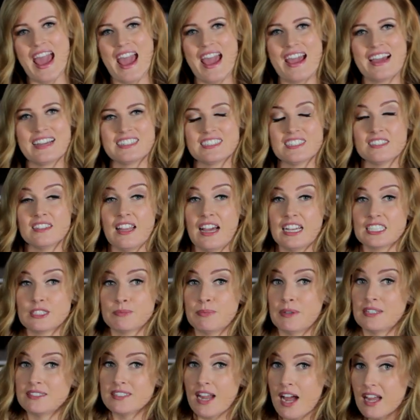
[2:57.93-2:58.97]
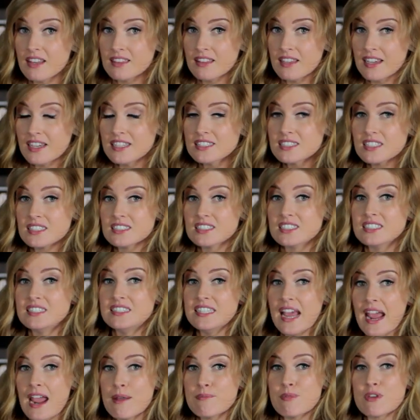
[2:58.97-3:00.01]
And last but not least,
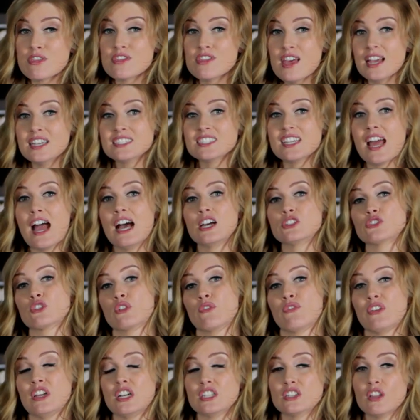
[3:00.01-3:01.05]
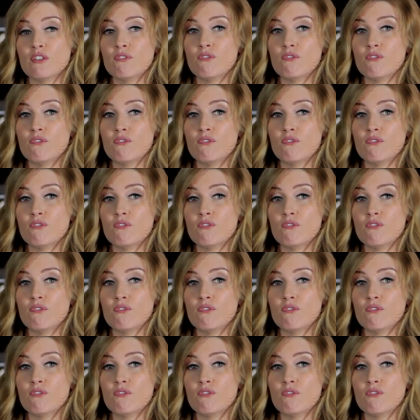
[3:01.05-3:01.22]
today Bethesda has revealed the